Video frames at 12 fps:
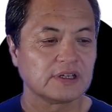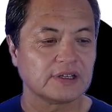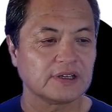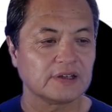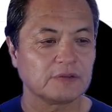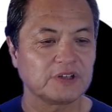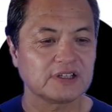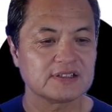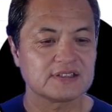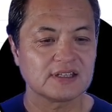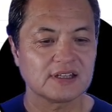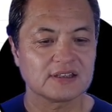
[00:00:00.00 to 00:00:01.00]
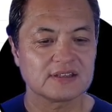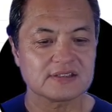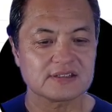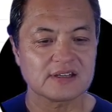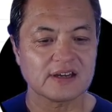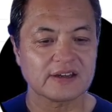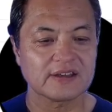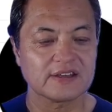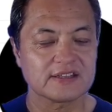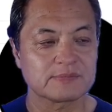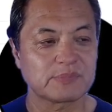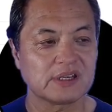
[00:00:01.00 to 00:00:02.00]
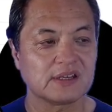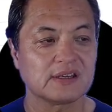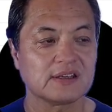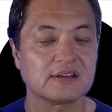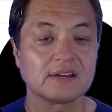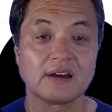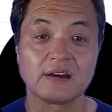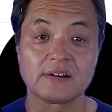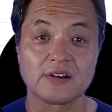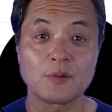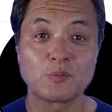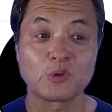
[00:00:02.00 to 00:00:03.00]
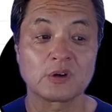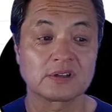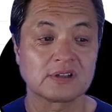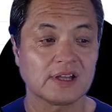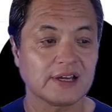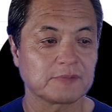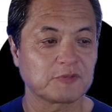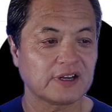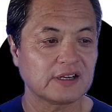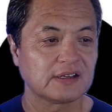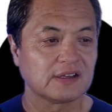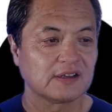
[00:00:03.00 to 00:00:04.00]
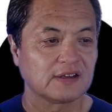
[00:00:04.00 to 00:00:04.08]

And we can see that this stock has been on an upward climb, right?